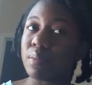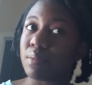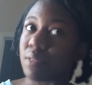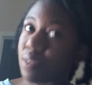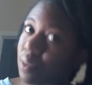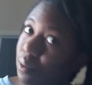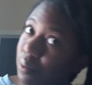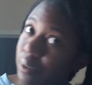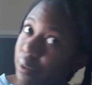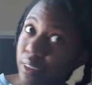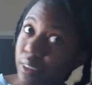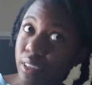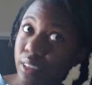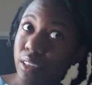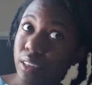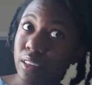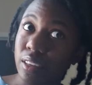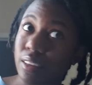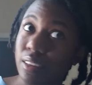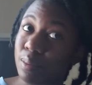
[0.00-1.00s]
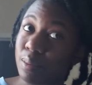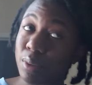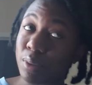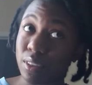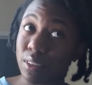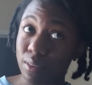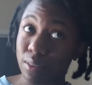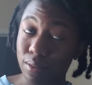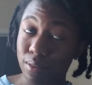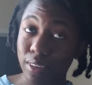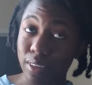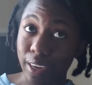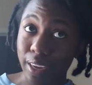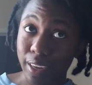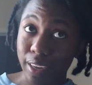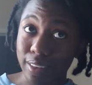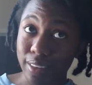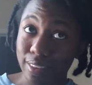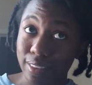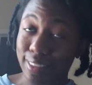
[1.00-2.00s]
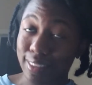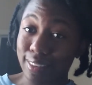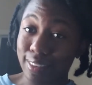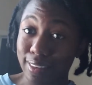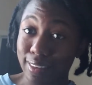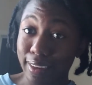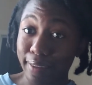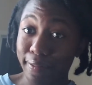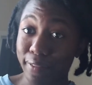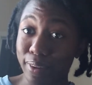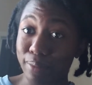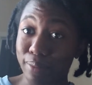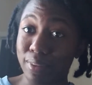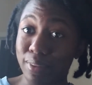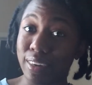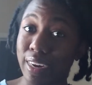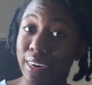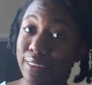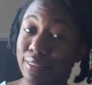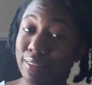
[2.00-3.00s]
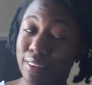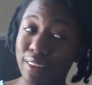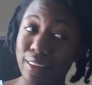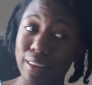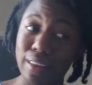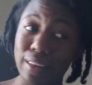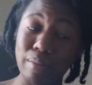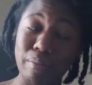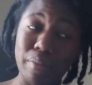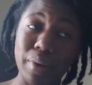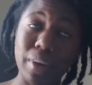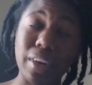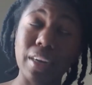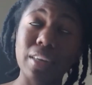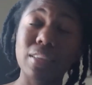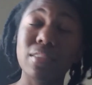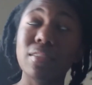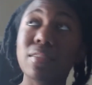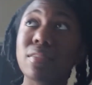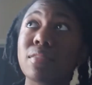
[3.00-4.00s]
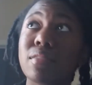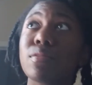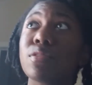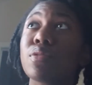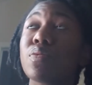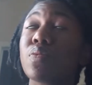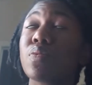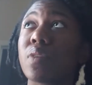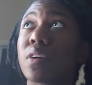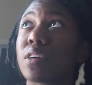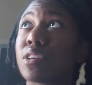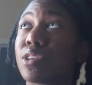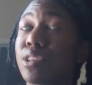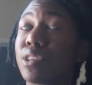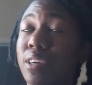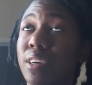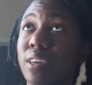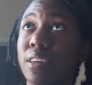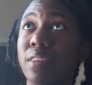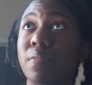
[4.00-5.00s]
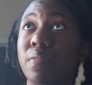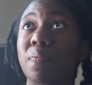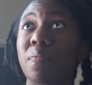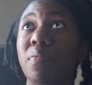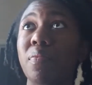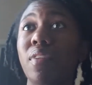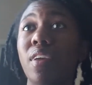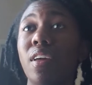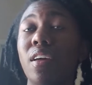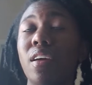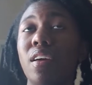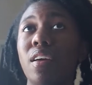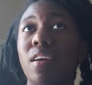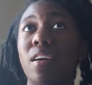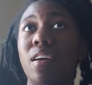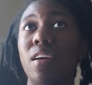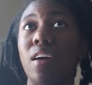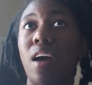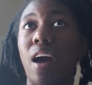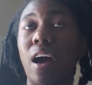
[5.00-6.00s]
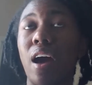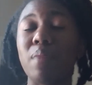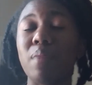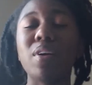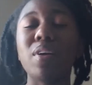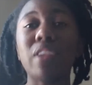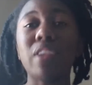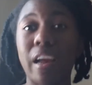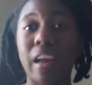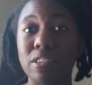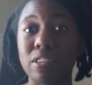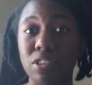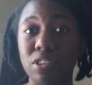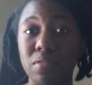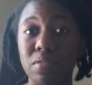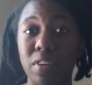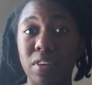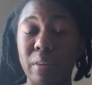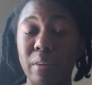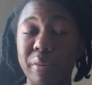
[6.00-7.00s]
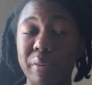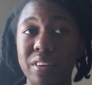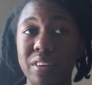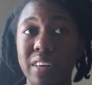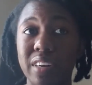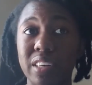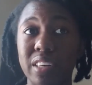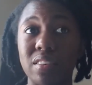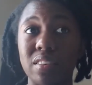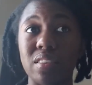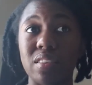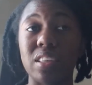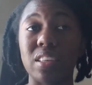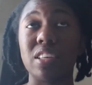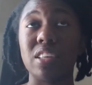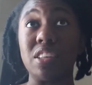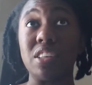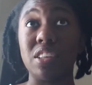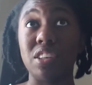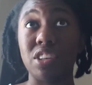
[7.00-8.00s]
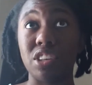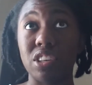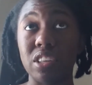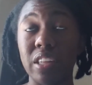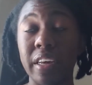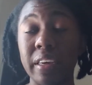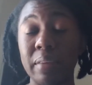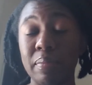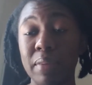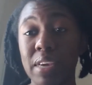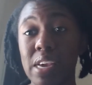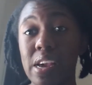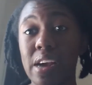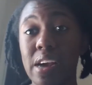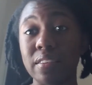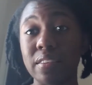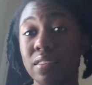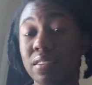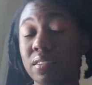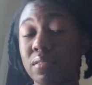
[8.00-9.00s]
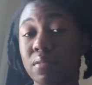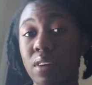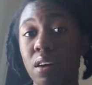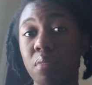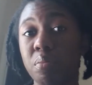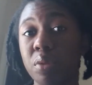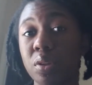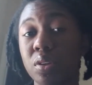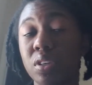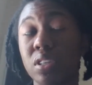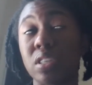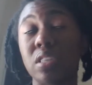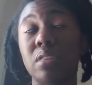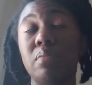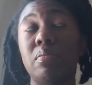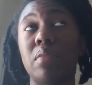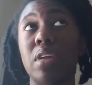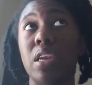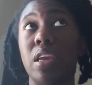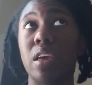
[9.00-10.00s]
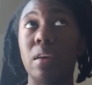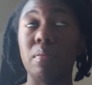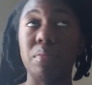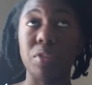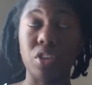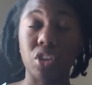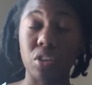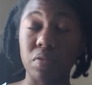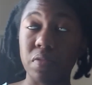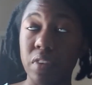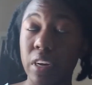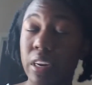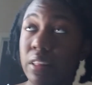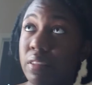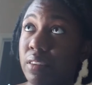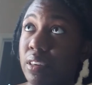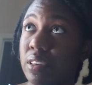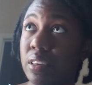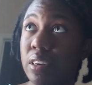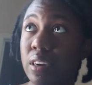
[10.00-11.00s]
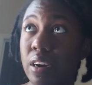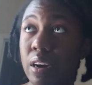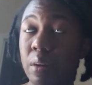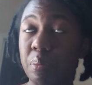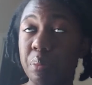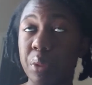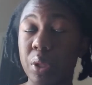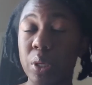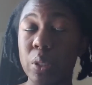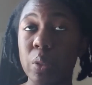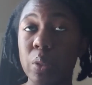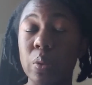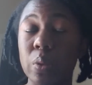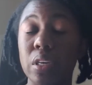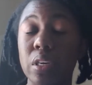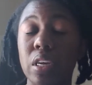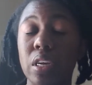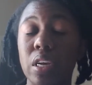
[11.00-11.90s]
I'm still winking. It's been like 2 seconds since I filmed the last clip, but I just started watching. I watch Ashley Devonna pretty regularly. She, like me, hasn't uploaded in a minute, but she finally did upload